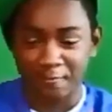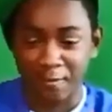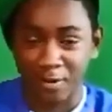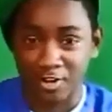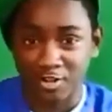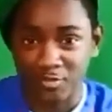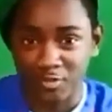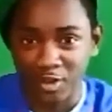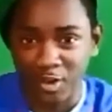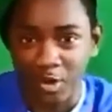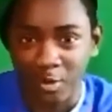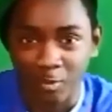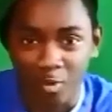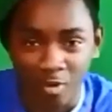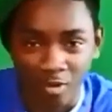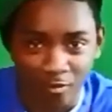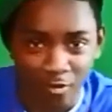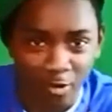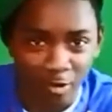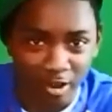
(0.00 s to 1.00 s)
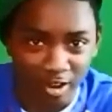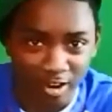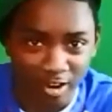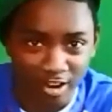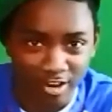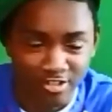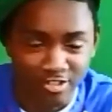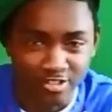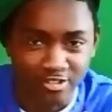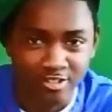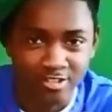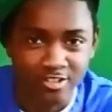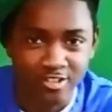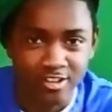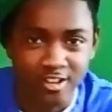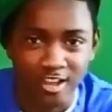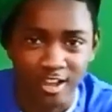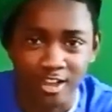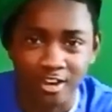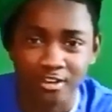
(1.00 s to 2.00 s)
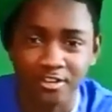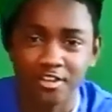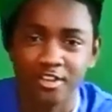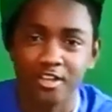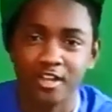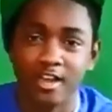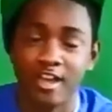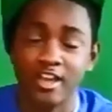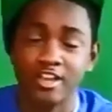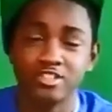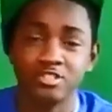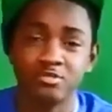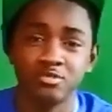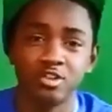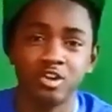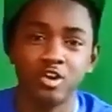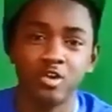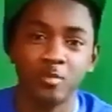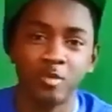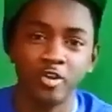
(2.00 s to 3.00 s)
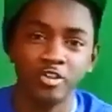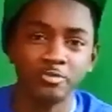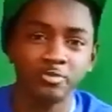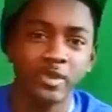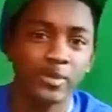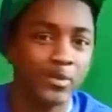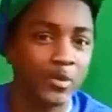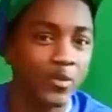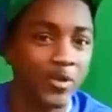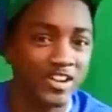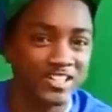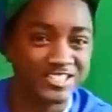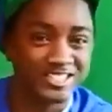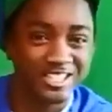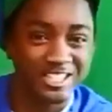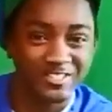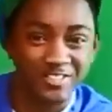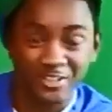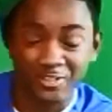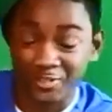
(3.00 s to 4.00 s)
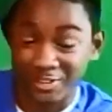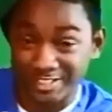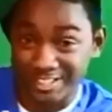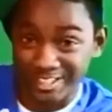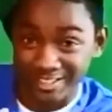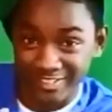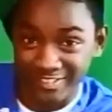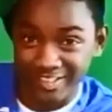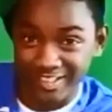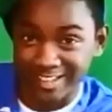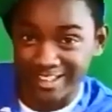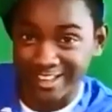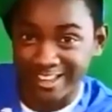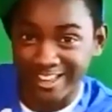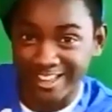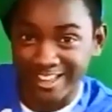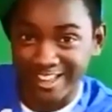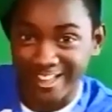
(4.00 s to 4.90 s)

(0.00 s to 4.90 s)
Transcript: and the first video I'm doing for Rand Action. And as you know, most people watch TV for TV.